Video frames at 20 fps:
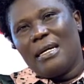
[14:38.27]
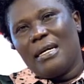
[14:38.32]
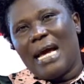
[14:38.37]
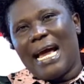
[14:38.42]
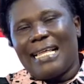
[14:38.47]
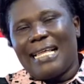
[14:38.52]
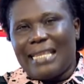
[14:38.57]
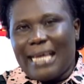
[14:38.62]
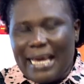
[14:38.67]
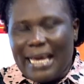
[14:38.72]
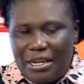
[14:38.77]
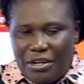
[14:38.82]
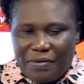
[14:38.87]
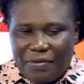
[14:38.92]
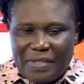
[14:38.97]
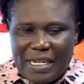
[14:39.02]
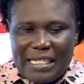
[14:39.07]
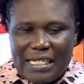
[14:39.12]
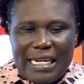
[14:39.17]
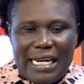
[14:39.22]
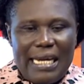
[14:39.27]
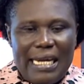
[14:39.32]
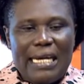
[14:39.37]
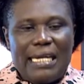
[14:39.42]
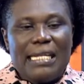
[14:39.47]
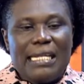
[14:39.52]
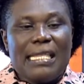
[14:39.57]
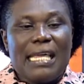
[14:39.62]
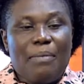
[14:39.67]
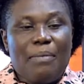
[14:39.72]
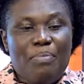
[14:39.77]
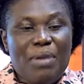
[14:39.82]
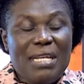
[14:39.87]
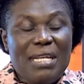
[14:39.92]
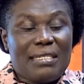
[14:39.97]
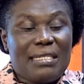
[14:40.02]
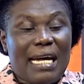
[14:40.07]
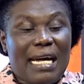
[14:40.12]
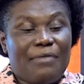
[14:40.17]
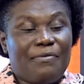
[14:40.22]
At the end of the day, the
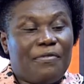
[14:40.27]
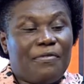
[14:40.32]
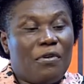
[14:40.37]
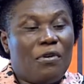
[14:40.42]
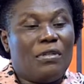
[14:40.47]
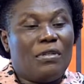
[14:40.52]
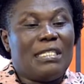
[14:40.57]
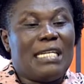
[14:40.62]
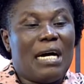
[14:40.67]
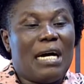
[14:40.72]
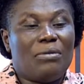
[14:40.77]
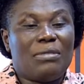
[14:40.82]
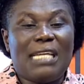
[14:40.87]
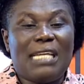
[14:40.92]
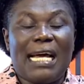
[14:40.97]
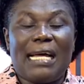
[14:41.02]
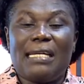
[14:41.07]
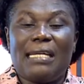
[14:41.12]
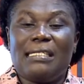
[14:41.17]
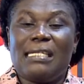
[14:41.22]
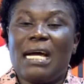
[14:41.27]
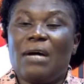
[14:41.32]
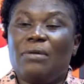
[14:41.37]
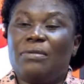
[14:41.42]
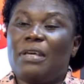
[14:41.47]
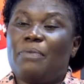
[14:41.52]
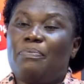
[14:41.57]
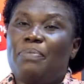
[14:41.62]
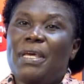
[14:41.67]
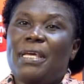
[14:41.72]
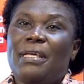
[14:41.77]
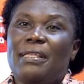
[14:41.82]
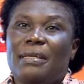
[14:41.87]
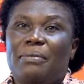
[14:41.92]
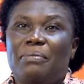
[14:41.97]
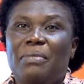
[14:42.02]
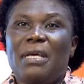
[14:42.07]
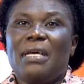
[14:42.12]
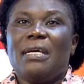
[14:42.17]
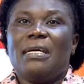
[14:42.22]
beans that fall down there, now they pick
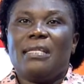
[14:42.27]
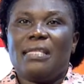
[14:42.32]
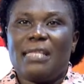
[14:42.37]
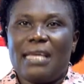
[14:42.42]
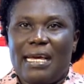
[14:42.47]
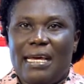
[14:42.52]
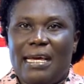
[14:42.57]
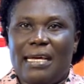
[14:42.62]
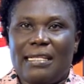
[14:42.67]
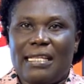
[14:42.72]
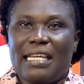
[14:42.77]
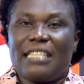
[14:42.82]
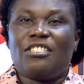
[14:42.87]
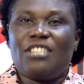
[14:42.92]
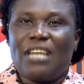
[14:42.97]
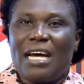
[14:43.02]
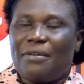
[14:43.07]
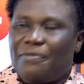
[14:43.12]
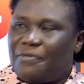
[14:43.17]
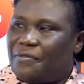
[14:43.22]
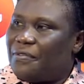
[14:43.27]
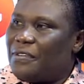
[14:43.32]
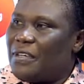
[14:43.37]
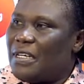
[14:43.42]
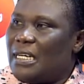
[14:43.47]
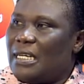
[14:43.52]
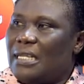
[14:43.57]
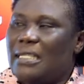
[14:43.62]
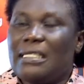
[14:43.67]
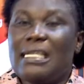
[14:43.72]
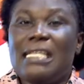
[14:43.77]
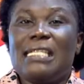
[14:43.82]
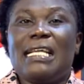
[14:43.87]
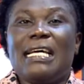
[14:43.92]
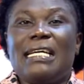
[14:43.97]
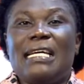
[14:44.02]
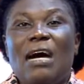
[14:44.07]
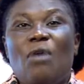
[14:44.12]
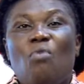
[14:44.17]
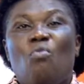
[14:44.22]
them. The chaff, they
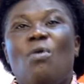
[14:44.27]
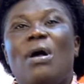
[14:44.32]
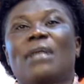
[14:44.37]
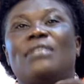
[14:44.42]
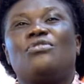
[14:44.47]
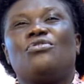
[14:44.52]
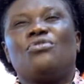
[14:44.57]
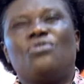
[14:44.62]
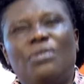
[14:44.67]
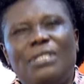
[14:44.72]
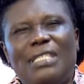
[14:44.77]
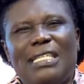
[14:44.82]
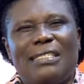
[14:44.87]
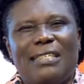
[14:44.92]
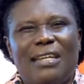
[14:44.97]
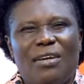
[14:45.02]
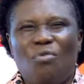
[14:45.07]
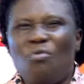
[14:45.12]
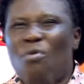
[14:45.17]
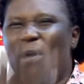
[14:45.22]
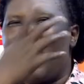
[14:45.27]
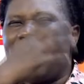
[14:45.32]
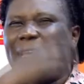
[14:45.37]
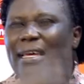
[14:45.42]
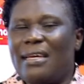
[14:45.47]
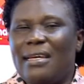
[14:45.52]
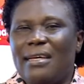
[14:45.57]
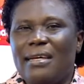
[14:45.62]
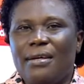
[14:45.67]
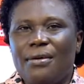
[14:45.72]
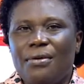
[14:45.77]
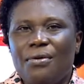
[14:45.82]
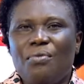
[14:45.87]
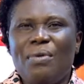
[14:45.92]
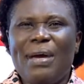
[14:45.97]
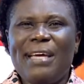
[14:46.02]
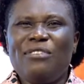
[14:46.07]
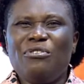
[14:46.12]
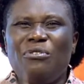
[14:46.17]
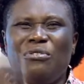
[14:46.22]
now go and sort it. Why?
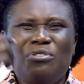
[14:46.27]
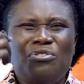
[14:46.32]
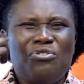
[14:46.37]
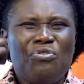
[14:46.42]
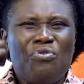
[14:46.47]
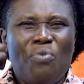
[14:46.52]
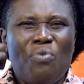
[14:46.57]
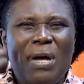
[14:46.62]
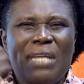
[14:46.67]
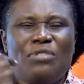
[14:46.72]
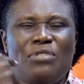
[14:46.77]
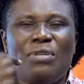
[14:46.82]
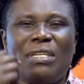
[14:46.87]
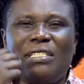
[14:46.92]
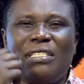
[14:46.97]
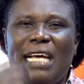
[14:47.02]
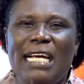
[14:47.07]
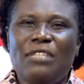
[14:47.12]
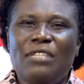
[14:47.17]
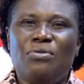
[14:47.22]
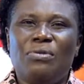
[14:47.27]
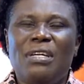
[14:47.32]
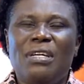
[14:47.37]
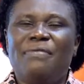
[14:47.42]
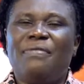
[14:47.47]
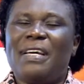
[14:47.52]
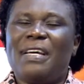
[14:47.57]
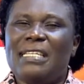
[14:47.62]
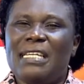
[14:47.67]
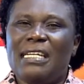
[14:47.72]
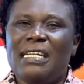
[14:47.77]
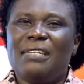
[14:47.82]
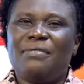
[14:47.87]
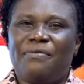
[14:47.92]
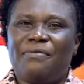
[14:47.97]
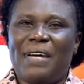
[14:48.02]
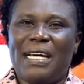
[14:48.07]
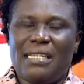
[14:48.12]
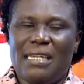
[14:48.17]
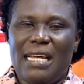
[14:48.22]
Why don't you want your child to live a
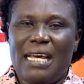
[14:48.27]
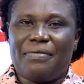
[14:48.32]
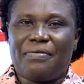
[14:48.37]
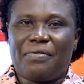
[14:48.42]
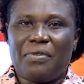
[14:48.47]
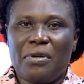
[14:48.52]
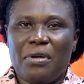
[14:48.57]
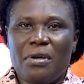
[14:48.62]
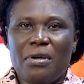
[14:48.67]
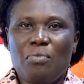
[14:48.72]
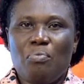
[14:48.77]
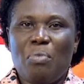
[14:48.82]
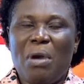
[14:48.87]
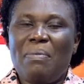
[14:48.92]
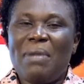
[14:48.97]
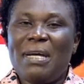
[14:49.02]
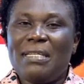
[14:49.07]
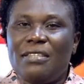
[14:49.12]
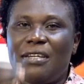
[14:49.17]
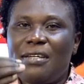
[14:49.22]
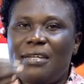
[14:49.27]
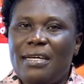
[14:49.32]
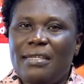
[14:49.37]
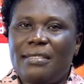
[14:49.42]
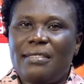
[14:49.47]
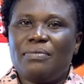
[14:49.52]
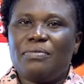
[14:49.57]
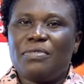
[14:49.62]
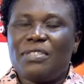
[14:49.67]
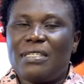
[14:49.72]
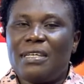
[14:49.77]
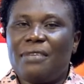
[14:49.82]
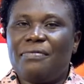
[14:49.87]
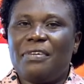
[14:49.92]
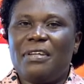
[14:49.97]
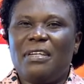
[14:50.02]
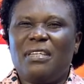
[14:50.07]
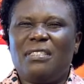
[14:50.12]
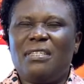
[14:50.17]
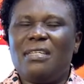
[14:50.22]
dignified life? Mama Janet
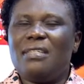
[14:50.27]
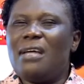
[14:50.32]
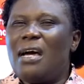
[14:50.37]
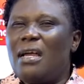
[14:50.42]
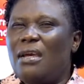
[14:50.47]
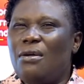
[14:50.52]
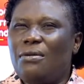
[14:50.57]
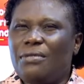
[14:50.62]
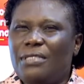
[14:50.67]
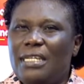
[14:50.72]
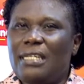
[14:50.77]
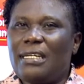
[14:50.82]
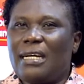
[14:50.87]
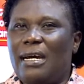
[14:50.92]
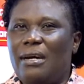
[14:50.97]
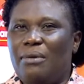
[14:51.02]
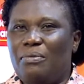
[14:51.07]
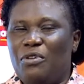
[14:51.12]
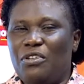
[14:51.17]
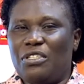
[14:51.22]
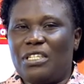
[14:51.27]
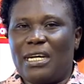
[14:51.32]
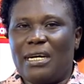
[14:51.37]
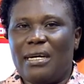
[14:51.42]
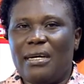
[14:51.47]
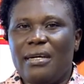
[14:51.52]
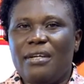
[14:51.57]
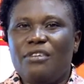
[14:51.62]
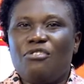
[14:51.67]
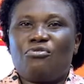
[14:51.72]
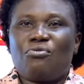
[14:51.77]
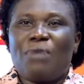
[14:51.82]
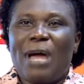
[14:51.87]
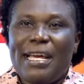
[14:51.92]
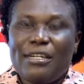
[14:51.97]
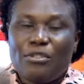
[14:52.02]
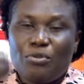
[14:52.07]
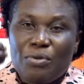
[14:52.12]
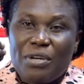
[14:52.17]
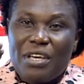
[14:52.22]
Museveni did a lot in Karamoja. Try
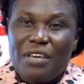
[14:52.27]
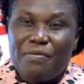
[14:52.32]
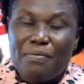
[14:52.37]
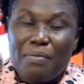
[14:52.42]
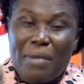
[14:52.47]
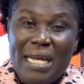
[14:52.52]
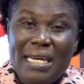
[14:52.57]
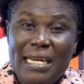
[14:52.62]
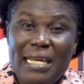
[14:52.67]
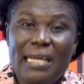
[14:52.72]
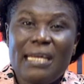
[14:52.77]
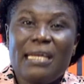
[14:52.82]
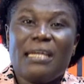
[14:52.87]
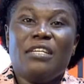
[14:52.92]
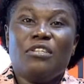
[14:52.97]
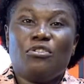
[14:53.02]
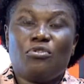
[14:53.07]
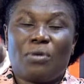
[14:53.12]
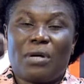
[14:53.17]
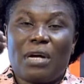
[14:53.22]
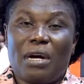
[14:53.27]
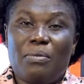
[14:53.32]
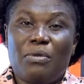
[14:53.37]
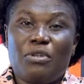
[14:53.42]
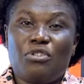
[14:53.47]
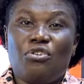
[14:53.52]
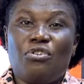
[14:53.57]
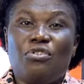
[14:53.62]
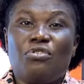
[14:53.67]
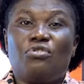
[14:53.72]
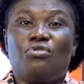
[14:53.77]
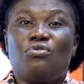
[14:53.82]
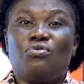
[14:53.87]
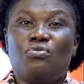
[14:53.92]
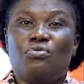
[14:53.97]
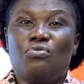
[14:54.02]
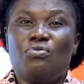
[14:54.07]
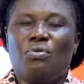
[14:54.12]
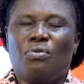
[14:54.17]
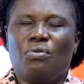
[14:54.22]
to give money to Karamojongs
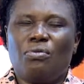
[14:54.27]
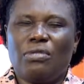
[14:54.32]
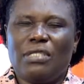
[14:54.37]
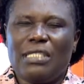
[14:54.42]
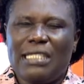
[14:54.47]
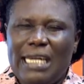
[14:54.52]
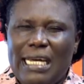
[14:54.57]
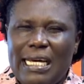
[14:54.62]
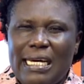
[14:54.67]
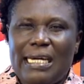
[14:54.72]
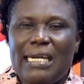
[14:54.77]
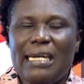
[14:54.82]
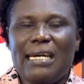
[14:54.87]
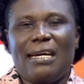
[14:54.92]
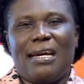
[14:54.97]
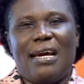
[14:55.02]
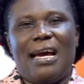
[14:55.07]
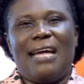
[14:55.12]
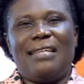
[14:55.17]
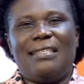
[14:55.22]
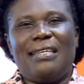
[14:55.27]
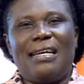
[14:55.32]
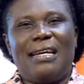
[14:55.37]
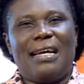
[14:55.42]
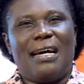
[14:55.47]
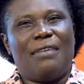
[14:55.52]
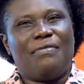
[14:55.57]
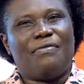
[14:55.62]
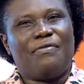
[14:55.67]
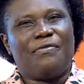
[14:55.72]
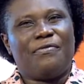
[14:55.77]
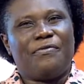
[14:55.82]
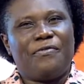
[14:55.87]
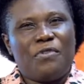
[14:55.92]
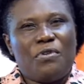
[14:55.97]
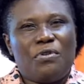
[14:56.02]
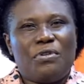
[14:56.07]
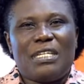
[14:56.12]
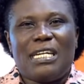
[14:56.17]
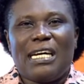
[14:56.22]
to dig and then have
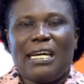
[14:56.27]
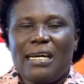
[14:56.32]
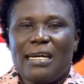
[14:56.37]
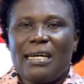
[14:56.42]
food.